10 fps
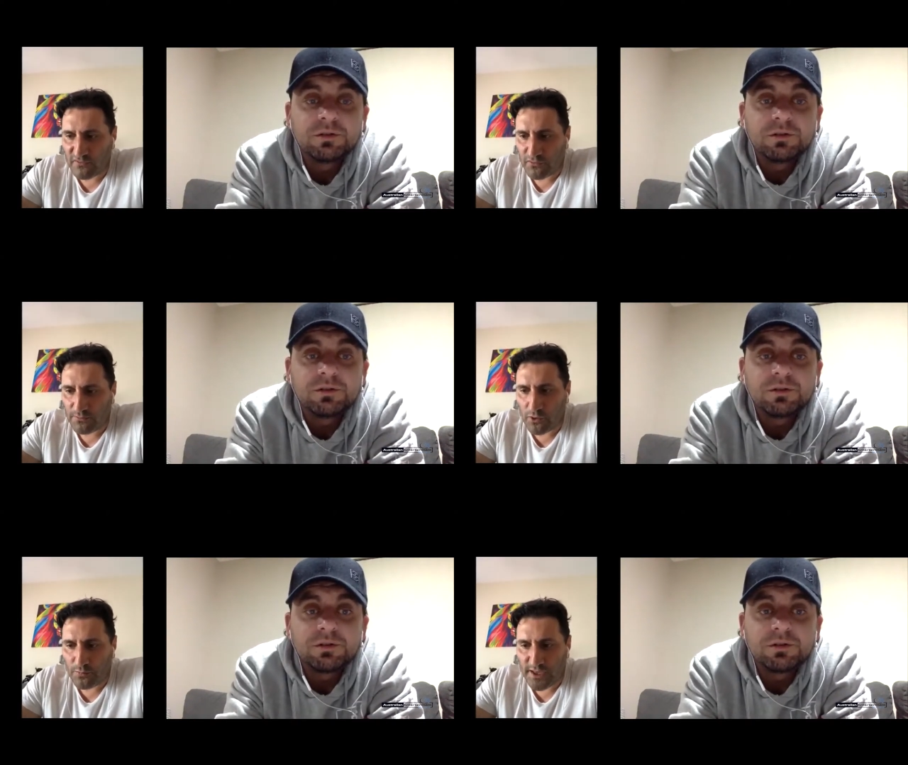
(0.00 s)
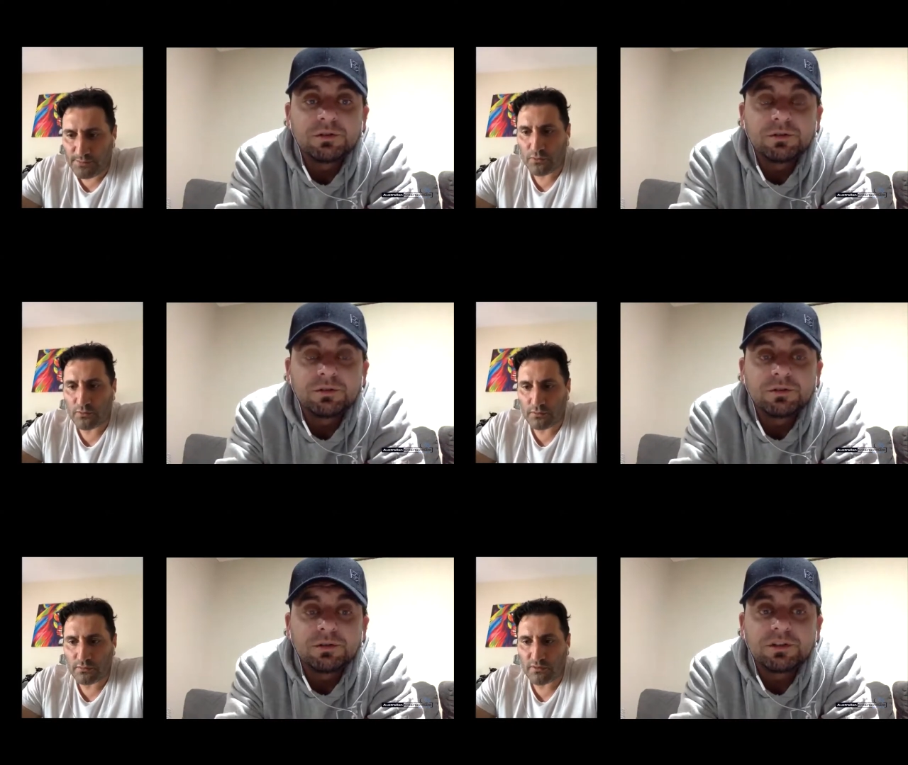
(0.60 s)
Speaker 1: the football people.
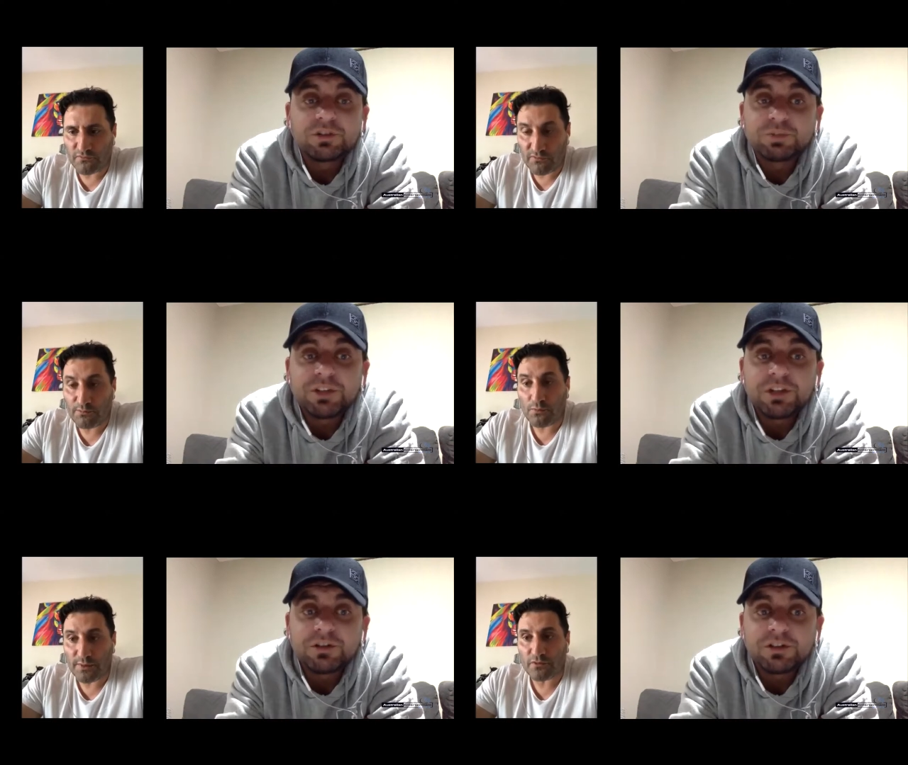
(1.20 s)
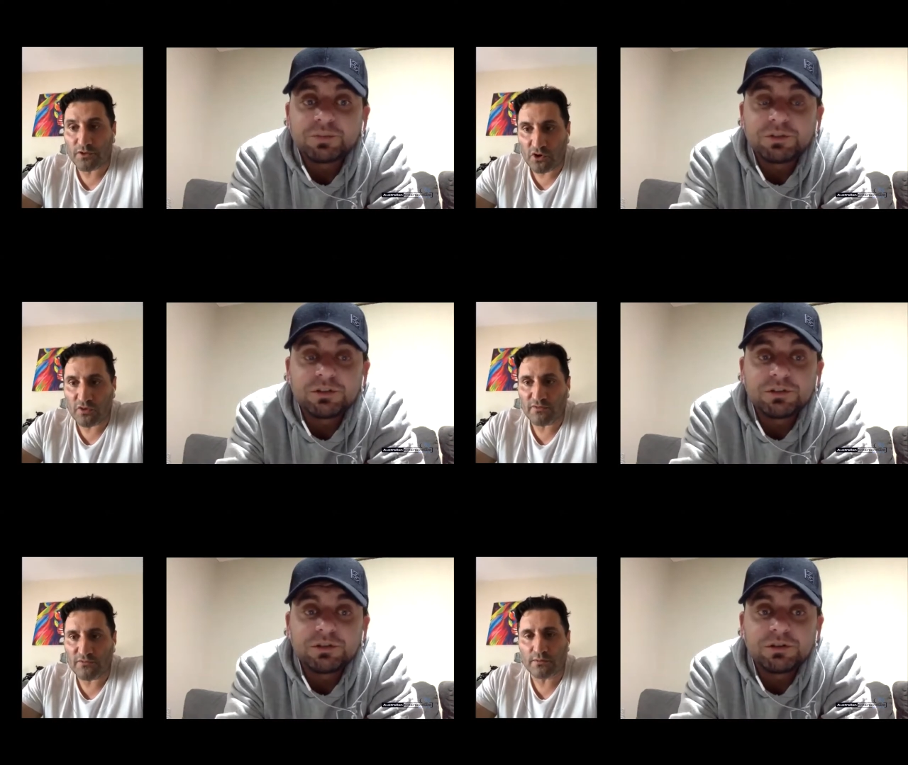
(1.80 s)
And there's football plenty of people that
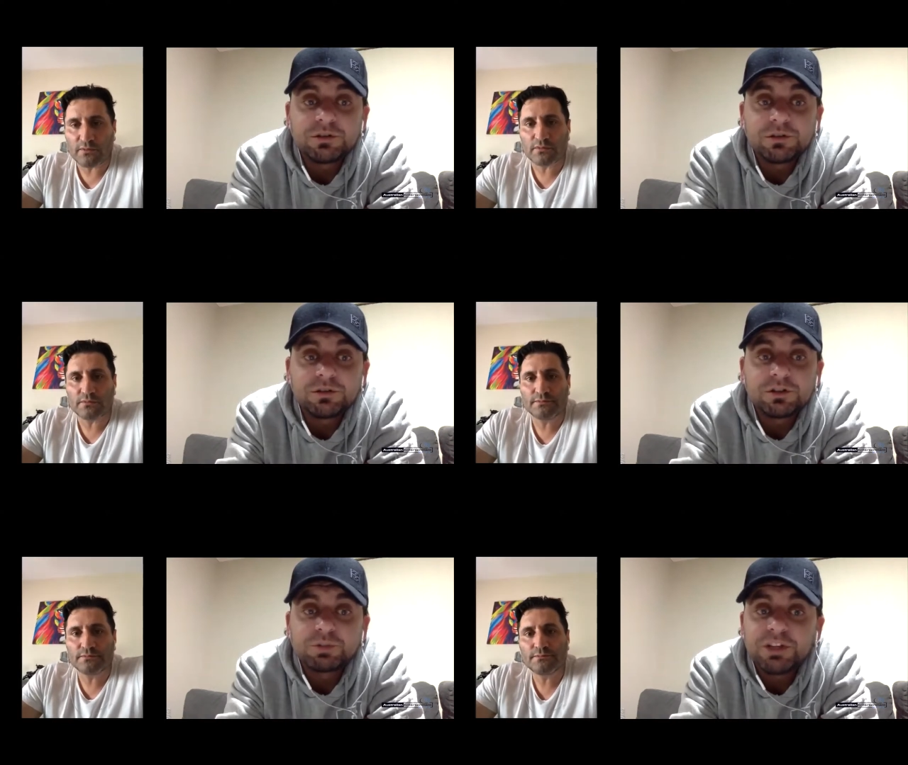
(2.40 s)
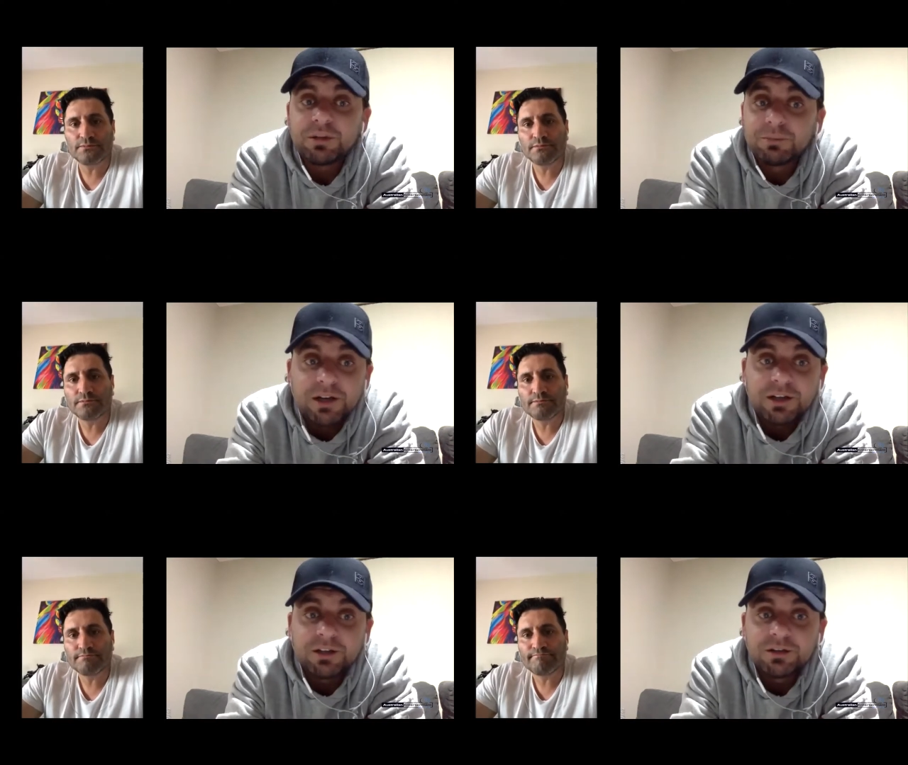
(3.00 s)
know their football.
Speaker 2: There's plenty of
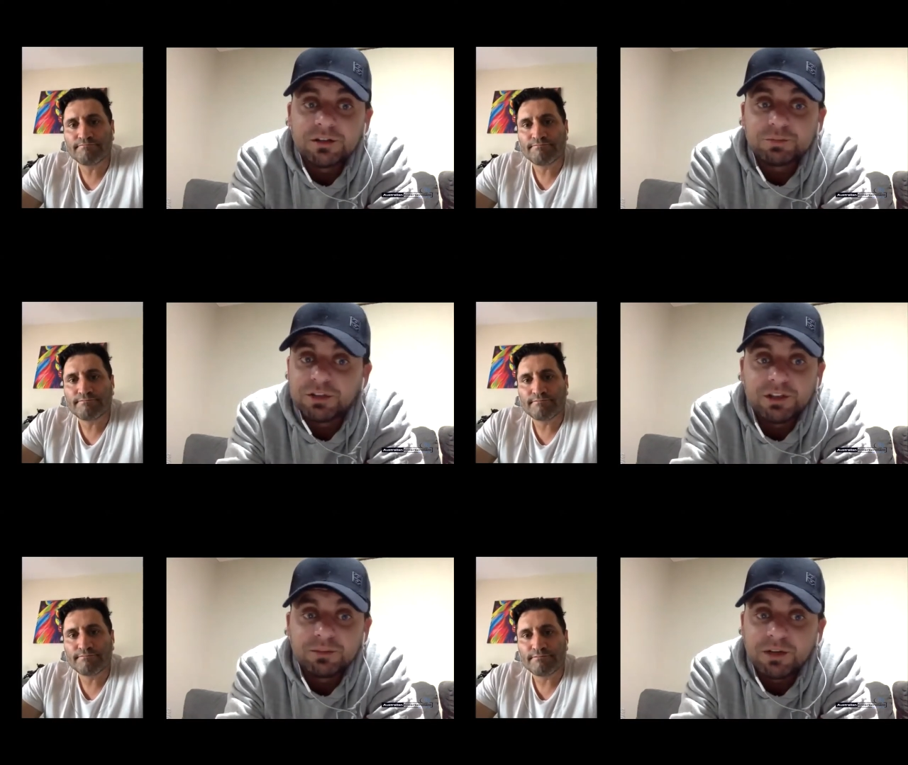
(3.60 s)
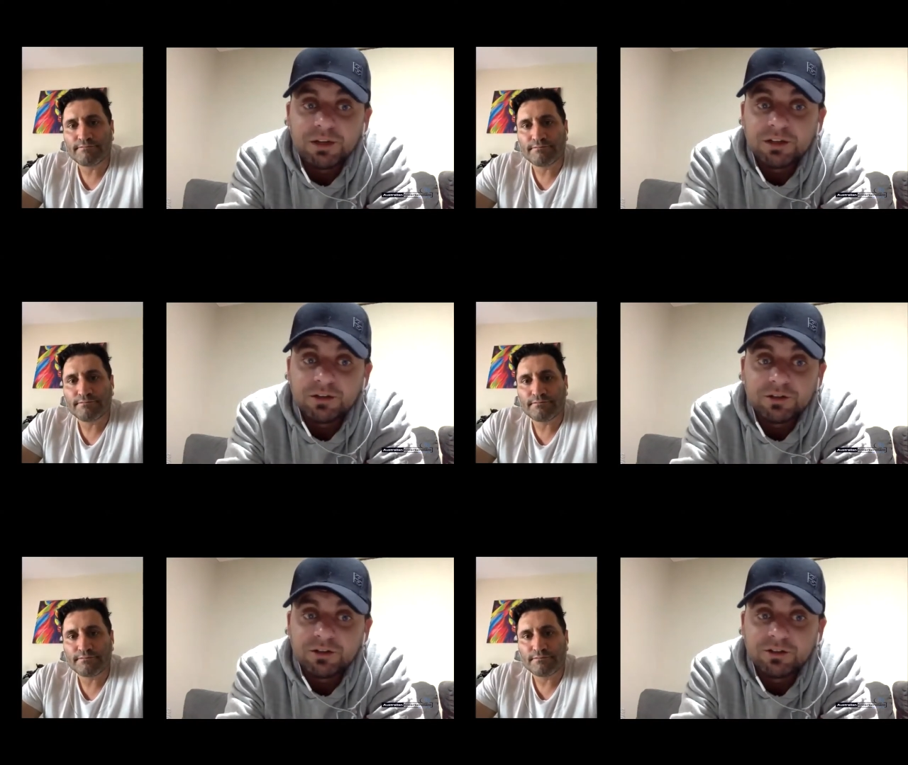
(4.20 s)
money. There's plenty of money
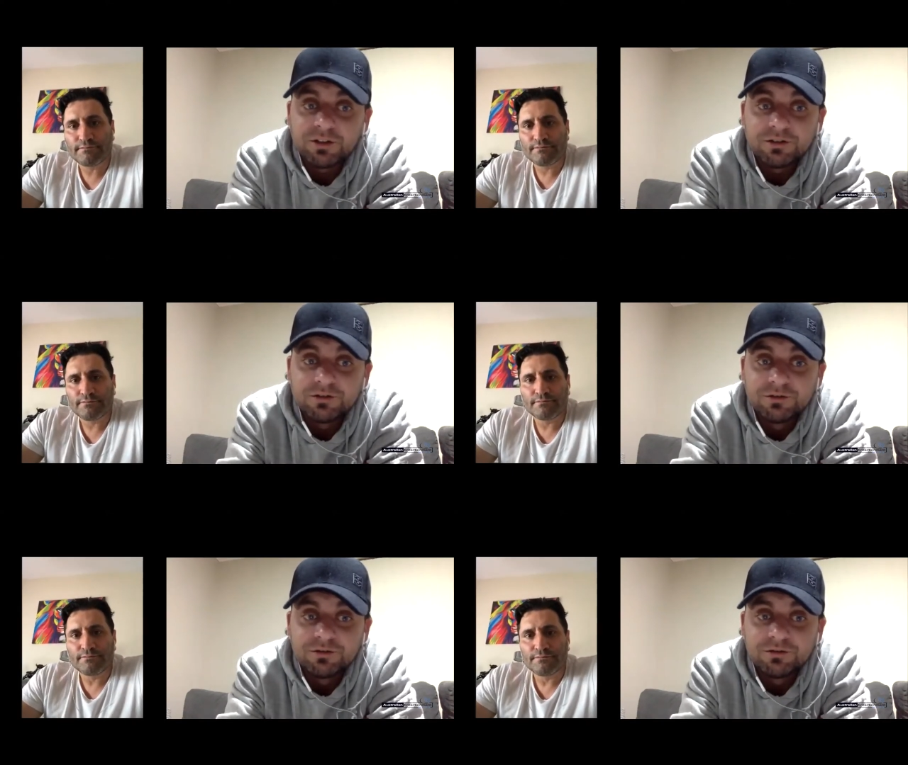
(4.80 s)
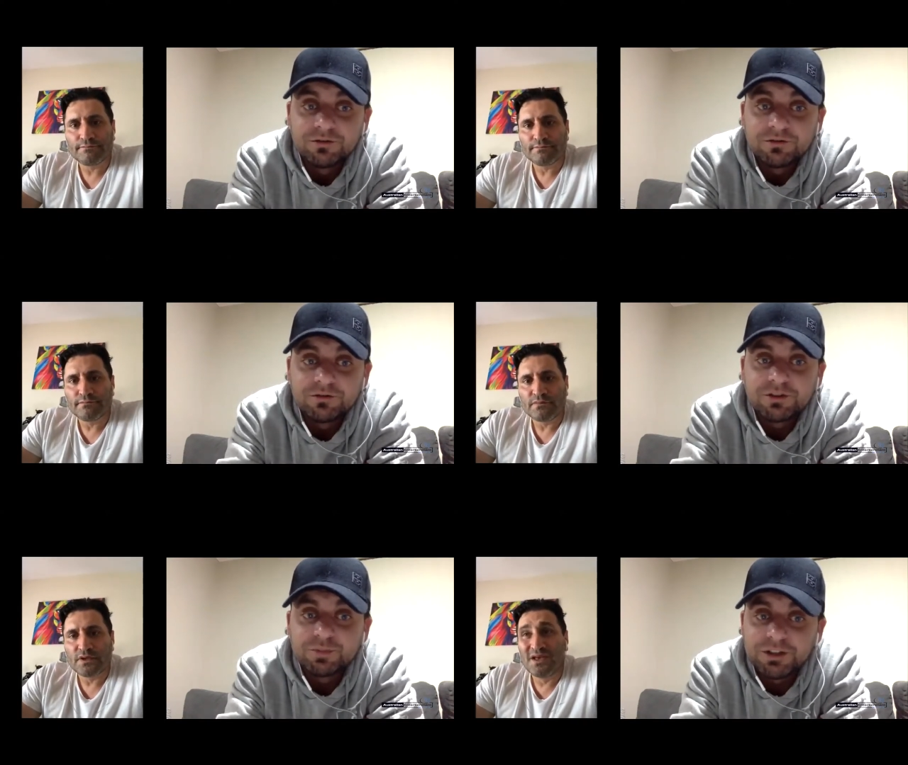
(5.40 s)
going around.
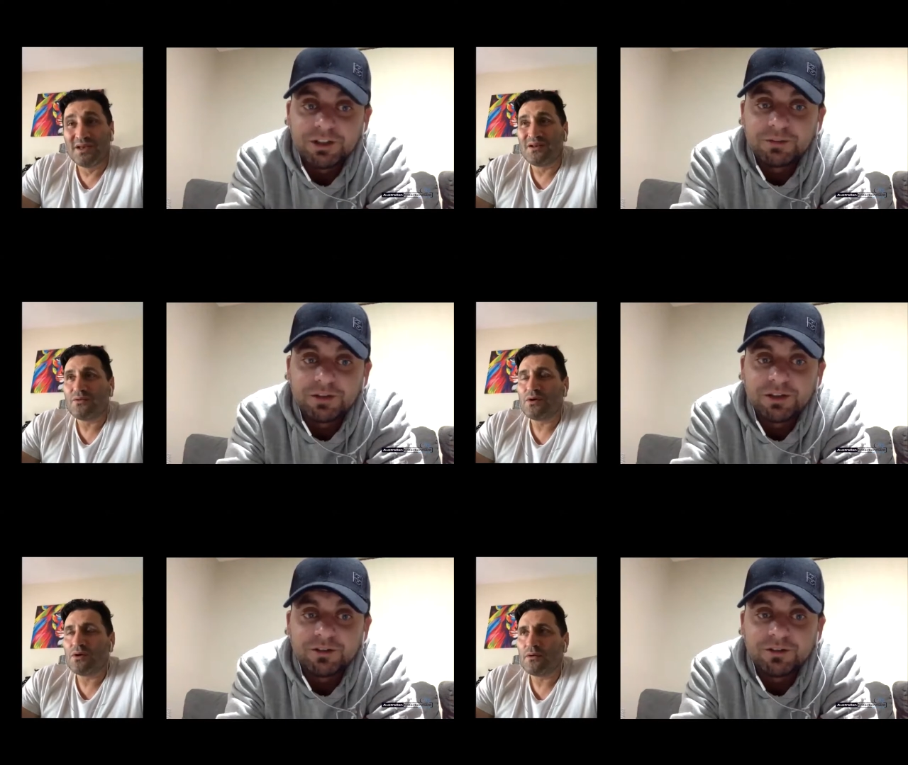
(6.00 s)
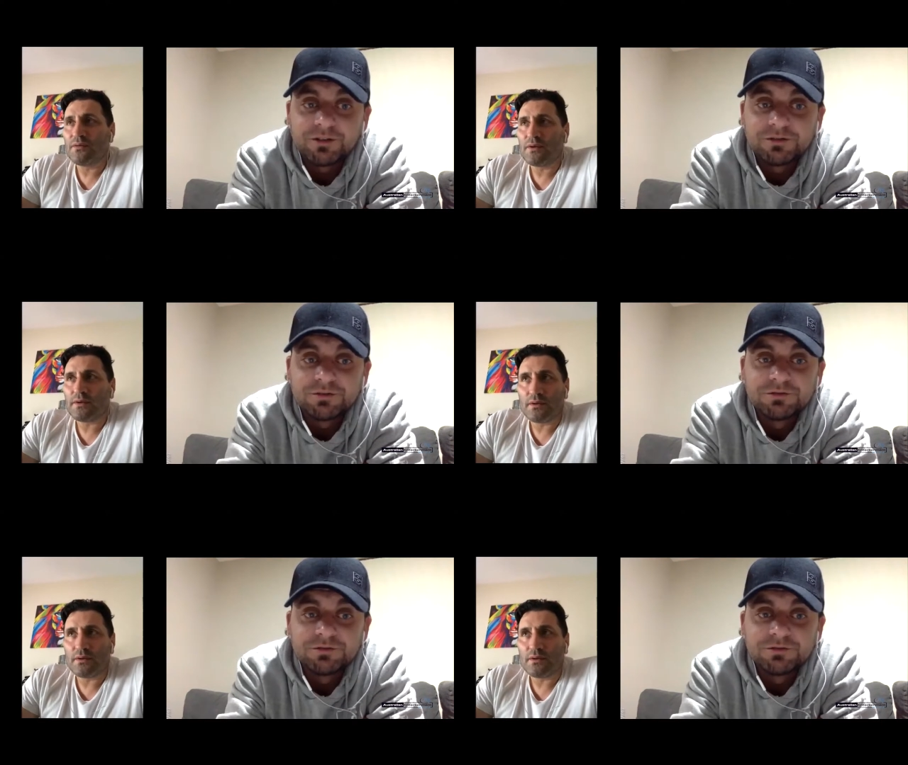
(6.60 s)
There's plenty of money well, going
Speaker 1: around.